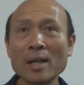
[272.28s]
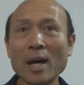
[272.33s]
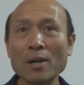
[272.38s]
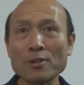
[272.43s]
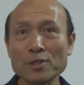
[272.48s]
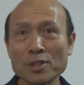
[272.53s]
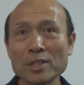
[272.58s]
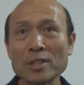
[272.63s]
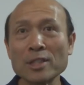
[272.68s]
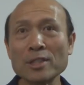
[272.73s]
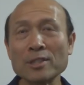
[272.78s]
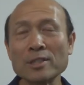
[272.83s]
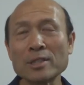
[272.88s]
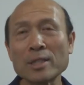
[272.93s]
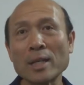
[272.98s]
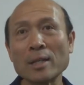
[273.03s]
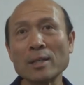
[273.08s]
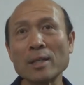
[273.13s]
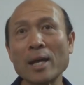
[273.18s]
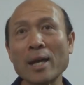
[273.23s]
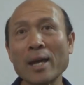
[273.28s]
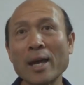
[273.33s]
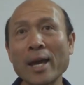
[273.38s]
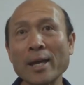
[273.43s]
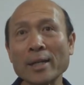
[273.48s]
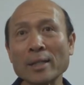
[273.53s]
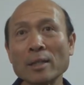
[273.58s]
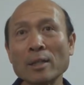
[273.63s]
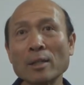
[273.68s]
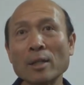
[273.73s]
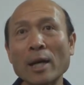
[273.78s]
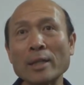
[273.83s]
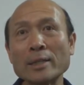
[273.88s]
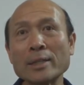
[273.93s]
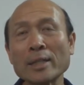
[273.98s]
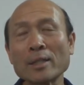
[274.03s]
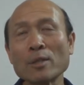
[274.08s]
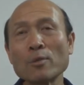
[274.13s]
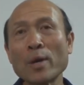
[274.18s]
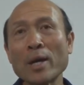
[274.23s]
our sins and, and uh,
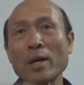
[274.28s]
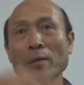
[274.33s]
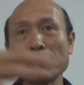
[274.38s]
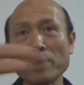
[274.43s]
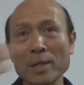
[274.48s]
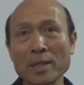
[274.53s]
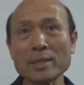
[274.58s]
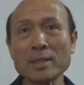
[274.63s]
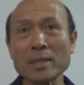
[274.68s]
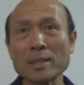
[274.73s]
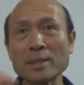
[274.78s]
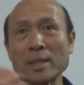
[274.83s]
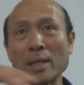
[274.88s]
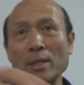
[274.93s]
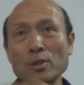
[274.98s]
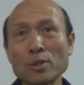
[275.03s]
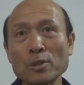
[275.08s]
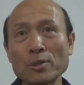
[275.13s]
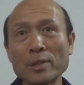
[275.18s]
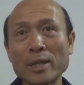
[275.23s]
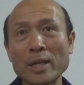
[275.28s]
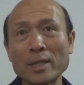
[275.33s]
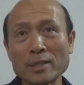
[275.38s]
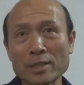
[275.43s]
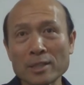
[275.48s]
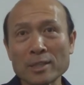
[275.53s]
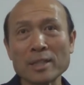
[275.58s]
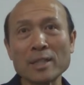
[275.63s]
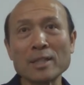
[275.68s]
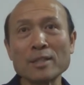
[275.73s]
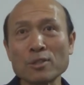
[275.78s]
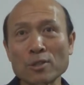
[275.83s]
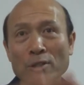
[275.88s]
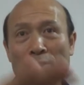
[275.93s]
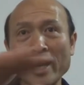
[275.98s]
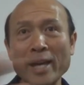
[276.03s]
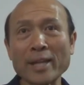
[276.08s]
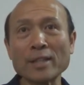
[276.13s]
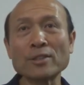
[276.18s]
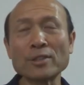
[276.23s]
take away our blessings, and don't let sins
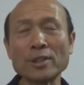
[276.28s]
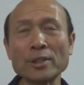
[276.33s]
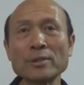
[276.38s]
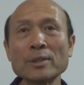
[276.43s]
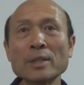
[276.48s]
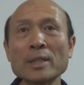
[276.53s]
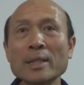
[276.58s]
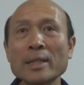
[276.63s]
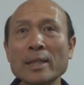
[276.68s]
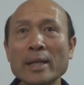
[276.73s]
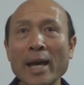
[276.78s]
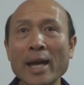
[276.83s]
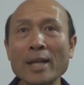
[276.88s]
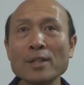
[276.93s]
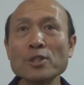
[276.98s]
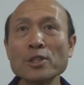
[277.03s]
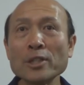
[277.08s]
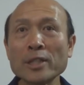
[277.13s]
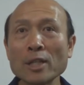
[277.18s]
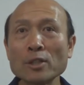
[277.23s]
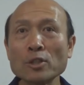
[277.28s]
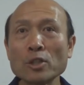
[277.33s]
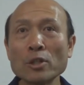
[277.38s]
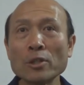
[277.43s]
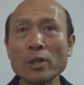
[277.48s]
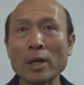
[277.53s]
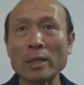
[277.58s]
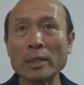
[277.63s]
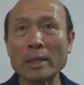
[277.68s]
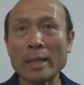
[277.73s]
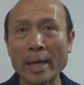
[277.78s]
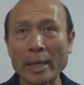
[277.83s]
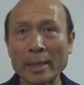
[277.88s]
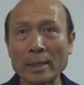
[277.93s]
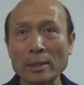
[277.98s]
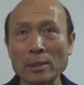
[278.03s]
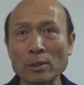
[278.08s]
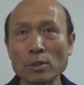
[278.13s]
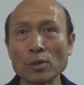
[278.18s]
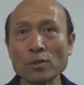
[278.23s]
or anger. And you can go
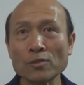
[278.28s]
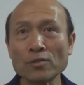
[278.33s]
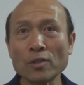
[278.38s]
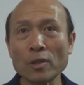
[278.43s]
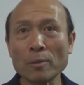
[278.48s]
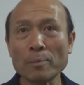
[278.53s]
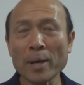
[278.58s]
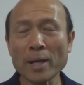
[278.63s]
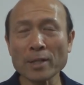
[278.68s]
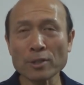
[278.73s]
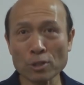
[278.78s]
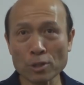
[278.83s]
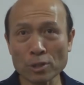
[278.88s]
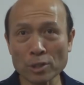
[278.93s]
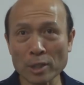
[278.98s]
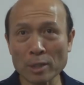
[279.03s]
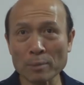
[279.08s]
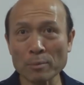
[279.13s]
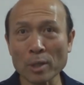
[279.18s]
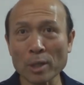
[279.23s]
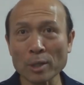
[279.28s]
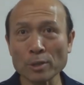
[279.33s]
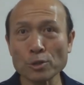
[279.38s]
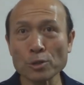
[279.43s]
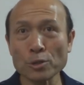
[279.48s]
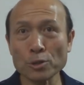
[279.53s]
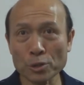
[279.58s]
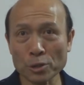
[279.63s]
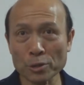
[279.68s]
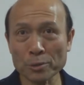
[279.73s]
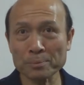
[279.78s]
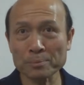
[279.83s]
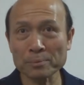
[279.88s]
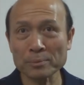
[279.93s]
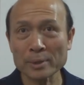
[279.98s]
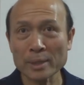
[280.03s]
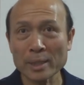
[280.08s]
online, look for Pastor Yip on YouTube,